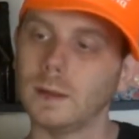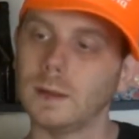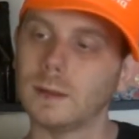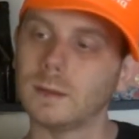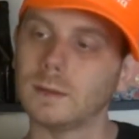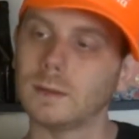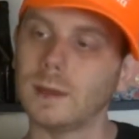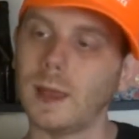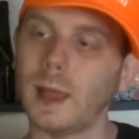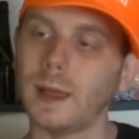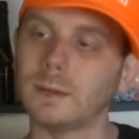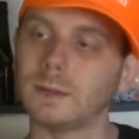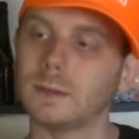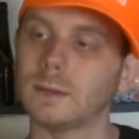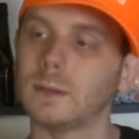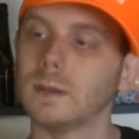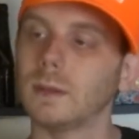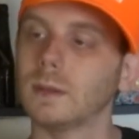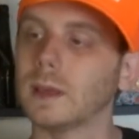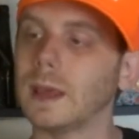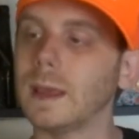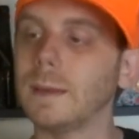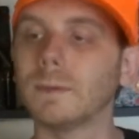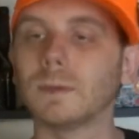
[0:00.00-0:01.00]
It's
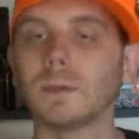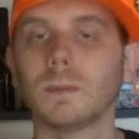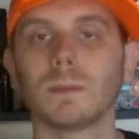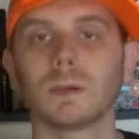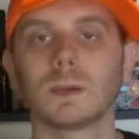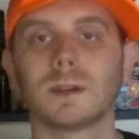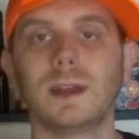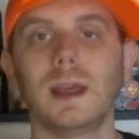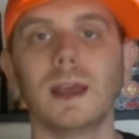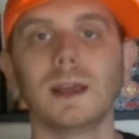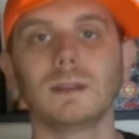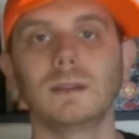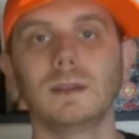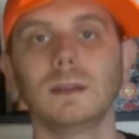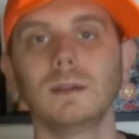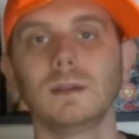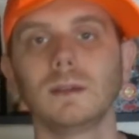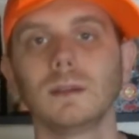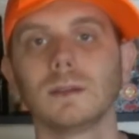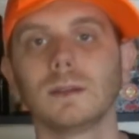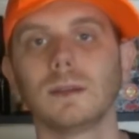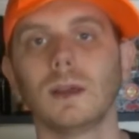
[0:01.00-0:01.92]
nice, keeps them protected,